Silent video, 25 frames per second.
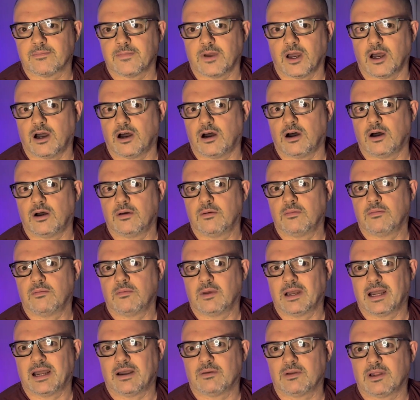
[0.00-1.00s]
How
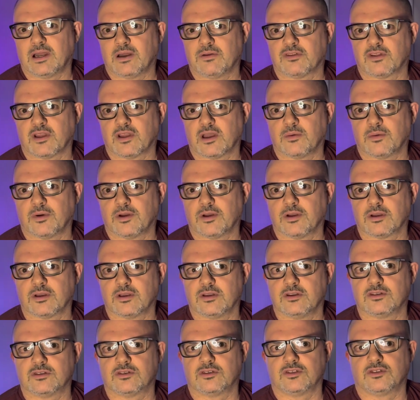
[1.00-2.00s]
does that work?
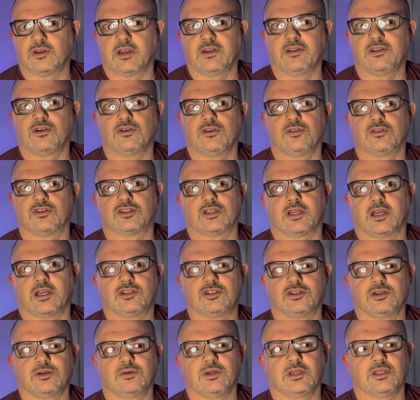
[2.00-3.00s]
Because any other
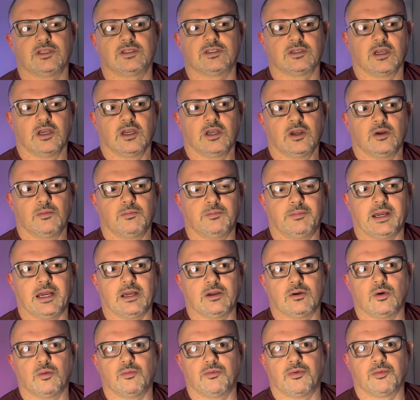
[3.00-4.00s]
statue, it's
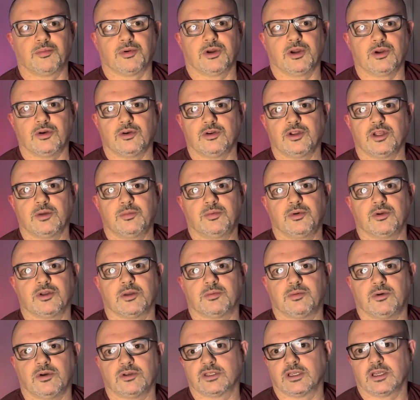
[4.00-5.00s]
bang up for pre-order, you put your
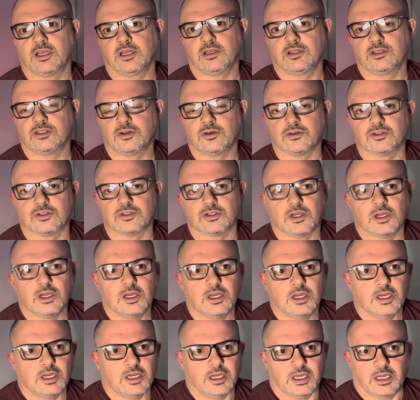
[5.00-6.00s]
deposit in, it's yours.
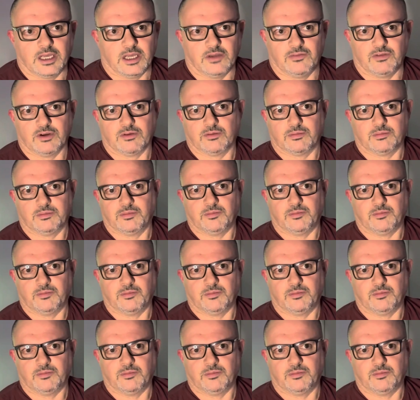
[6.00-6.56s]
If you